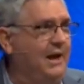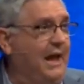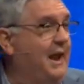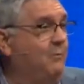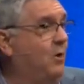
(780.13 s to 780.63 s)

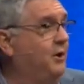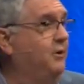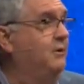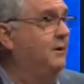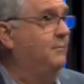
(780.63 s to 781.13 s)
And I
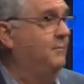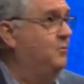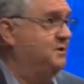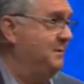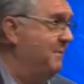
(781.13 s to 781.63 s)
wonder,
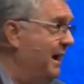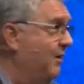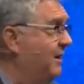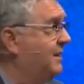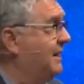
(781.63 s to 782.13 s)
was he
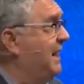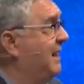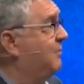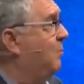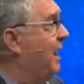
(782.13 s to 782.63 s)
married? Did he
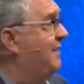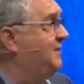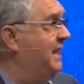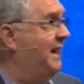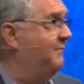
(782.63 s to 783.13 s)
have a wife?
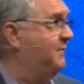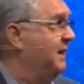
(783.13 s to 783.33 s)
Did he have